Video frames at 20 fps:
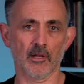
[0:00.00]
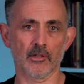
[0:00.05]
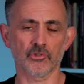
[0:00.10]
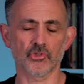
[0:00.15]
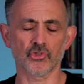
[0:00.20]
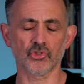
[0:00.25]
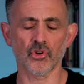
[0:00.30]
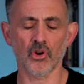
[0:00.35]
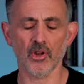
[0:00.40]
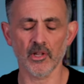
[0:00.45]
i
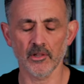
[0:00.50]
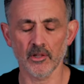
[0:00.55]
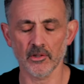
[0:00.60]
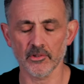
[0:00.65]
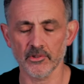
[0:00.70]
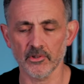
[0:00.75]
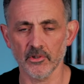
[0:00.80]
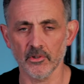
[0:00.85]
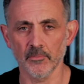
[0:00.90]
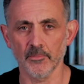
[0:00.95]
try
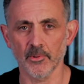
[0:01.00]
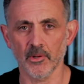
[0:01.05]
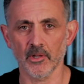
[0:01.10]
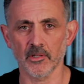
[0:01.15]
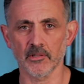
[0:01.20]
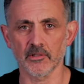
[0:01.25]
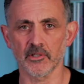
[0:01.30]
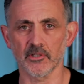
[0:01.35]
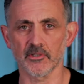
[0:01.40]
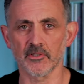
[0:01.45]
not to but i
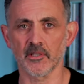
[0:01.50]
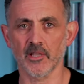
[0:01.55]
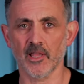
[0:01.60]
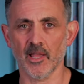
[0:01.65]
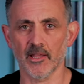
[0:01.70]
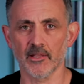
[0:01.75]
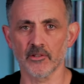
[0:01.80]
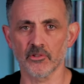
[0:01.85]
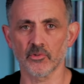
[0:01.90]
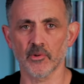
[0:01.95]
just
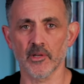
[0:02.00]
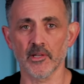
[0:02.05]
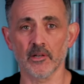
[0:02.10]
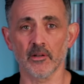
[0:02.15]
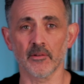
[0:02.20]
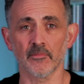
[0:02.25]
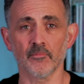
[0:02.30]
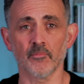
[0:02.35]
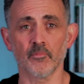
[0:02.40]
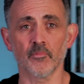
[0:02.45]
get into it and i